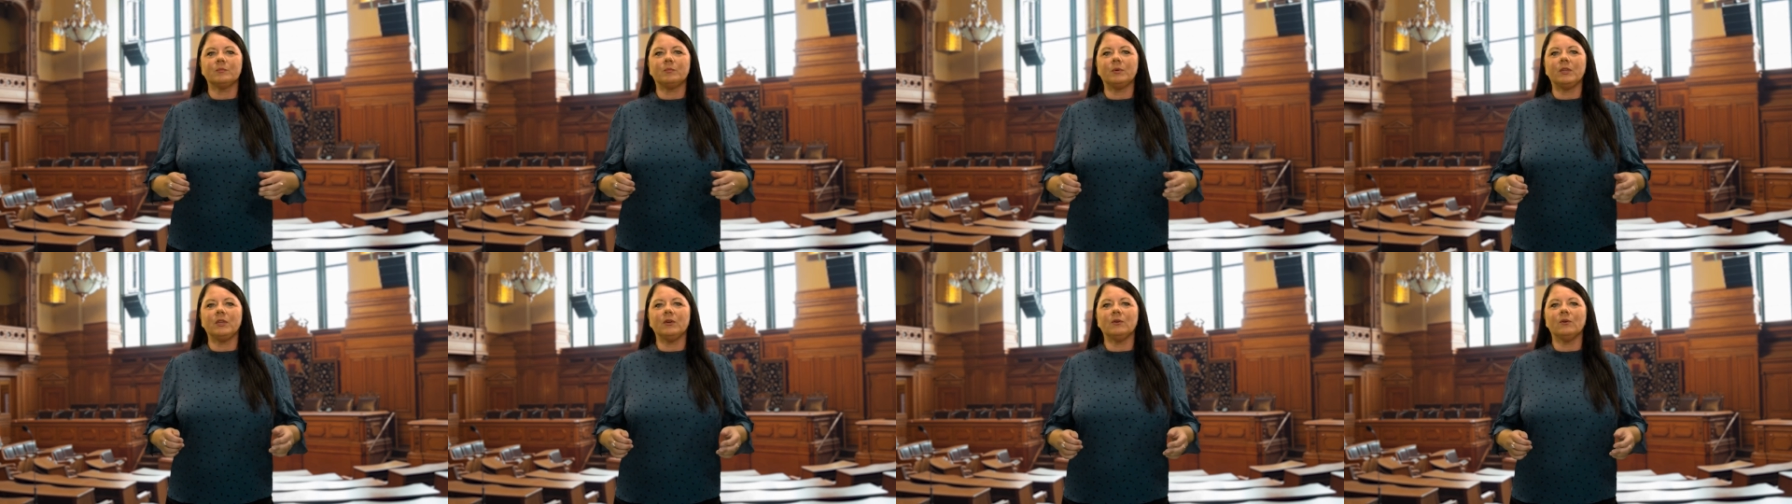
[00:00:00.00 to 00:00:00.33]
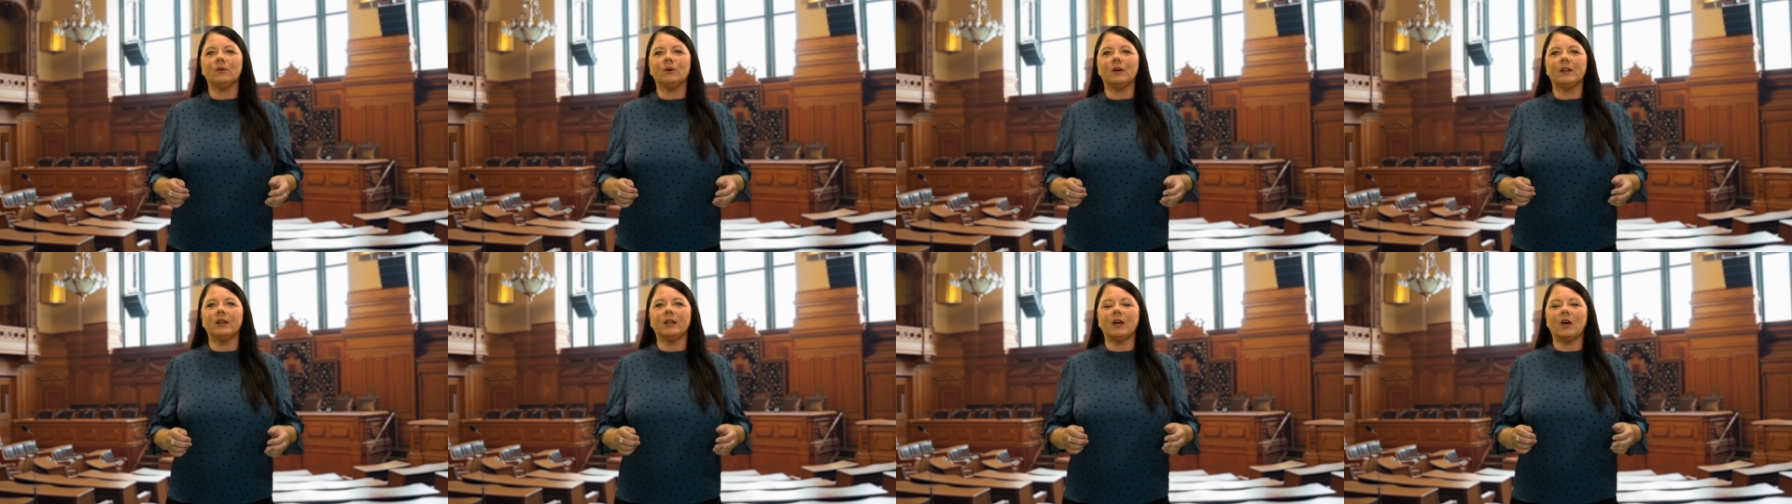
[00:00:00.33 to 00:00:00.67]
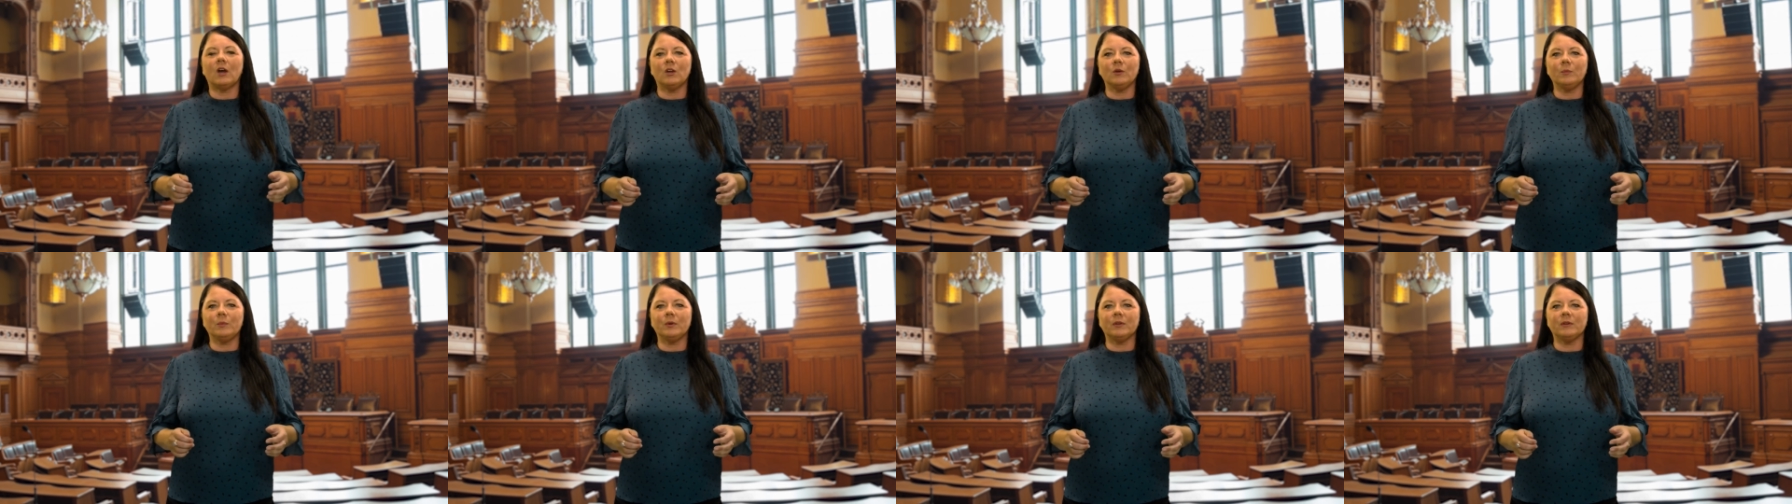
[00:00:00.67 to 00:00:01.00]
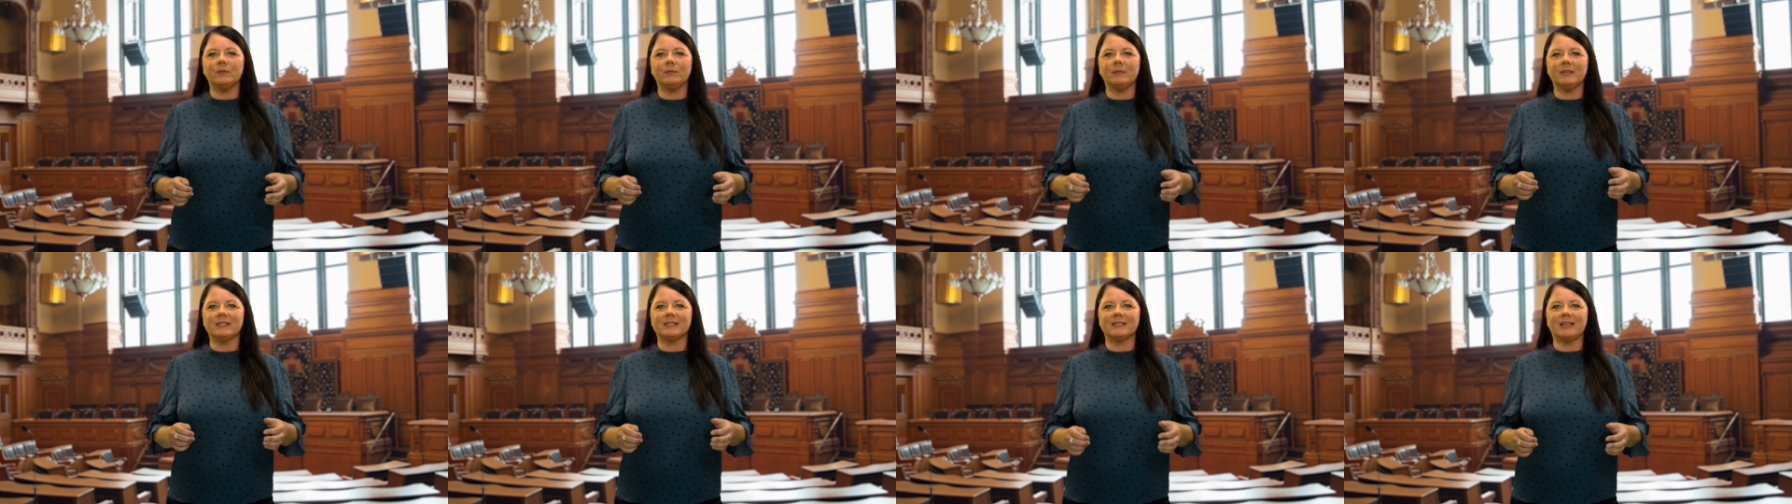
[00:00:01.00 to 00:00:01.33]
pure and
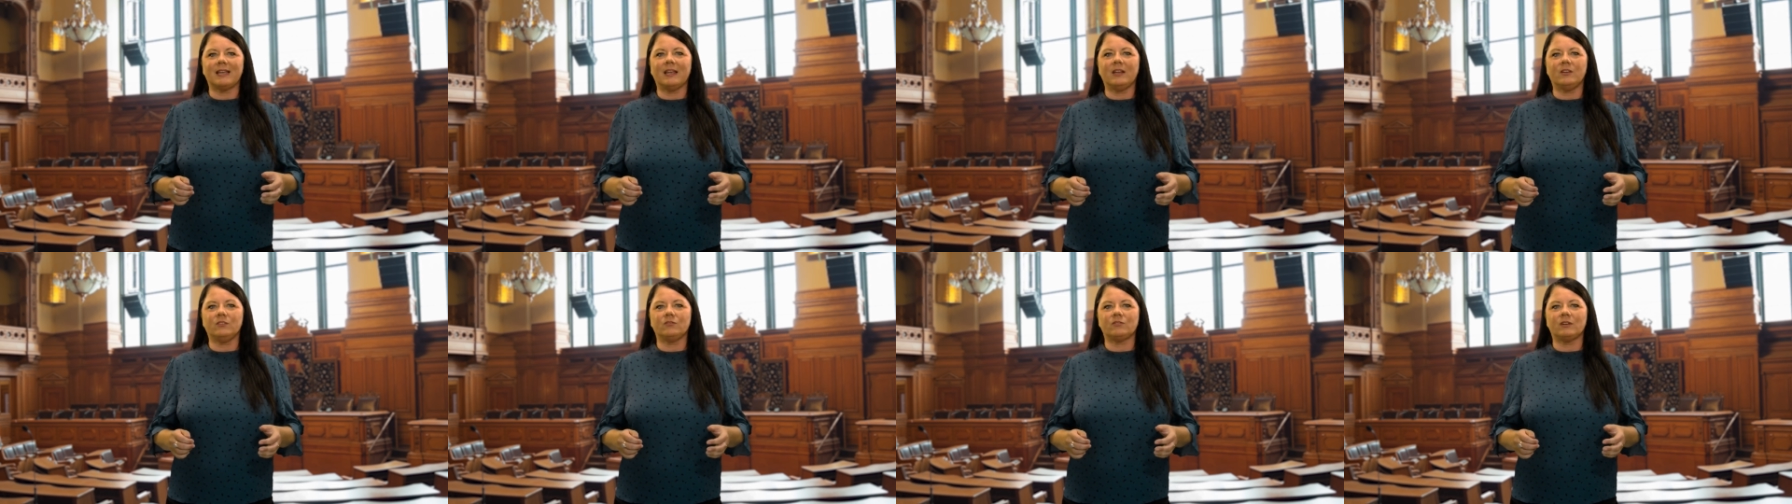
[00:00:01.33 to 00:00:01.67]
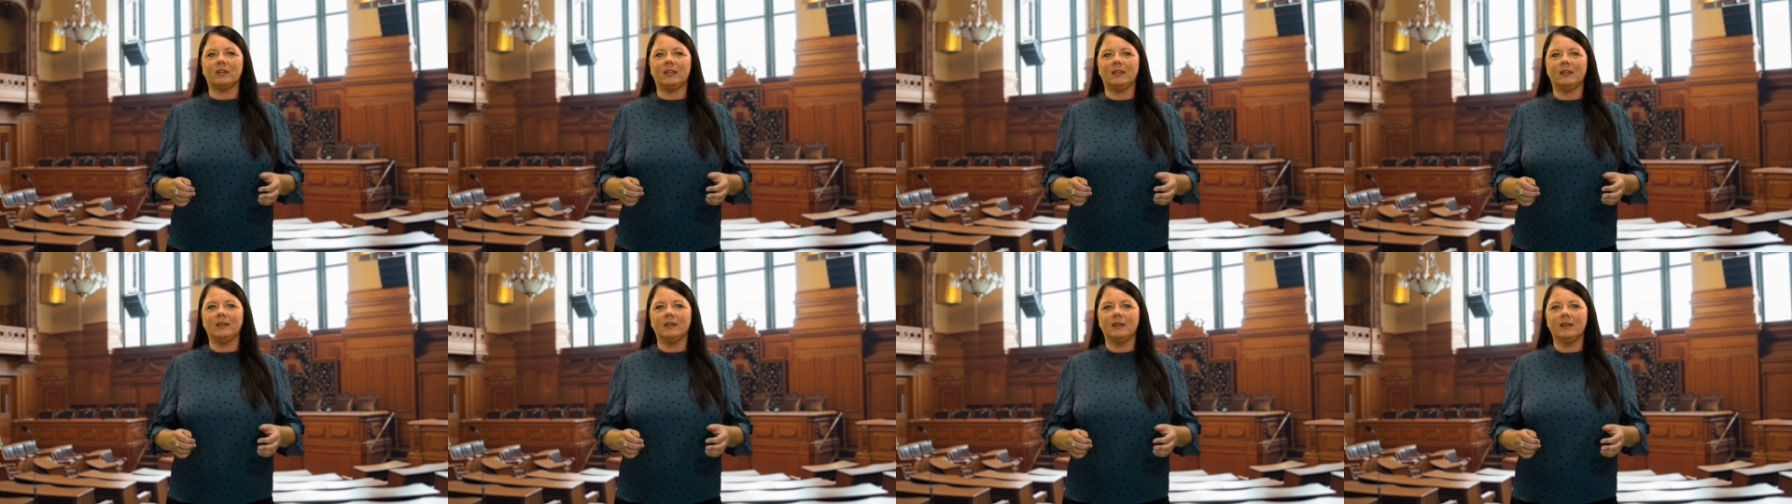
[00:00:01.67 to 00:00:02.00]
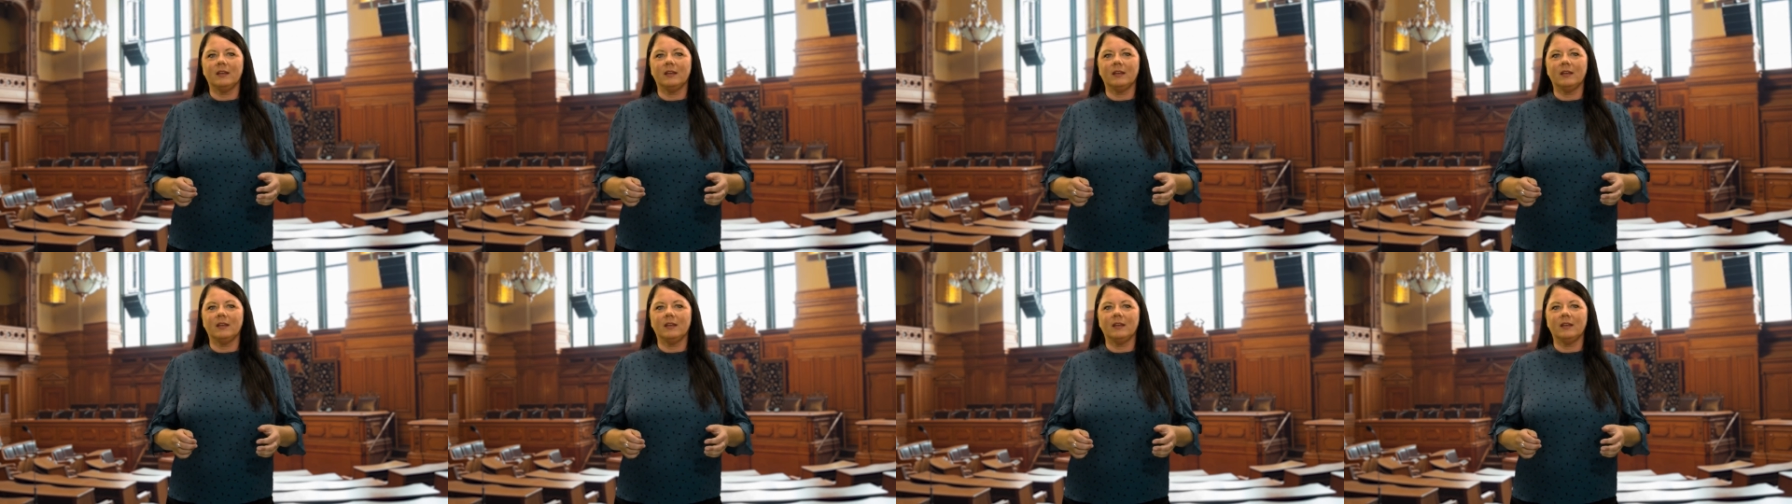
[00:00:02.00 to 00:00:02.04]
open misandry.